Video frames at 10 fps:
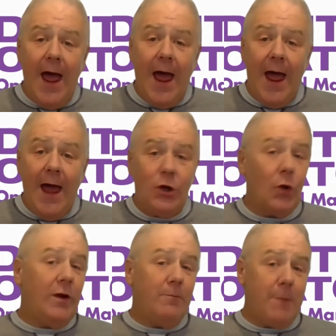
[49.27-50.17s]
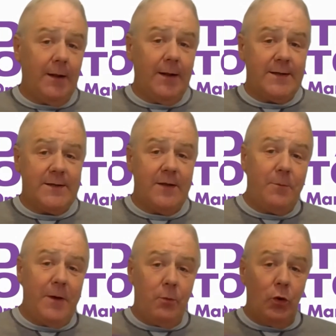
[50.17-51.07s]
and your email list the
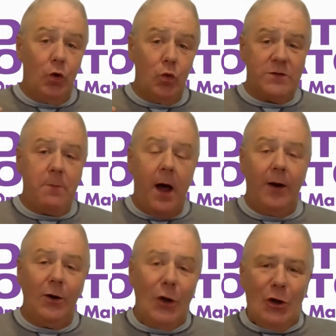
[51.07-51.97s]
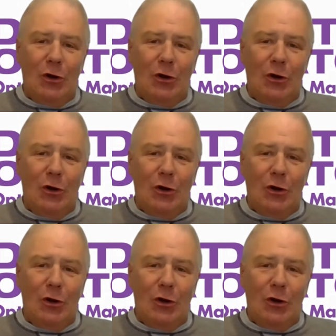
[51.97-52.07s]
people who respond